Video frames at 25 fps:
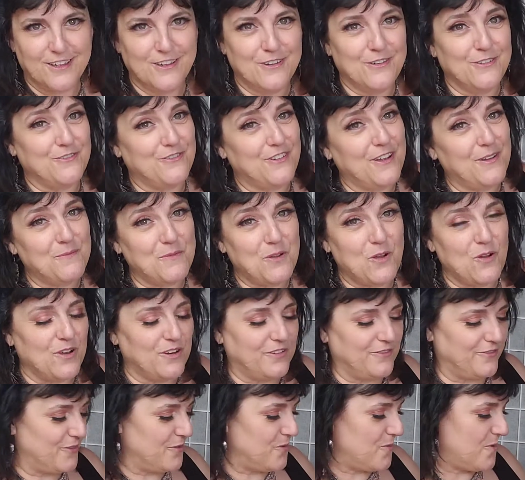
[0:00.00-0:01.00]
If I'm
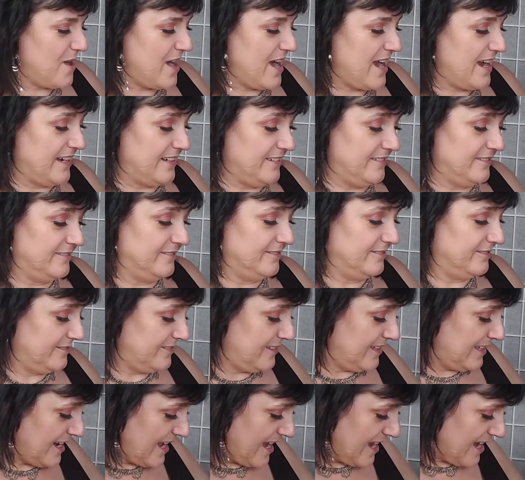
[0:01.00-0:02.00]
going for wine,
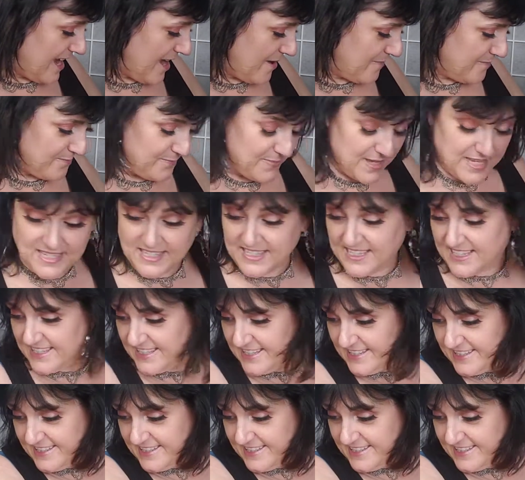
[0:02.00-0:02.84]
then I got business to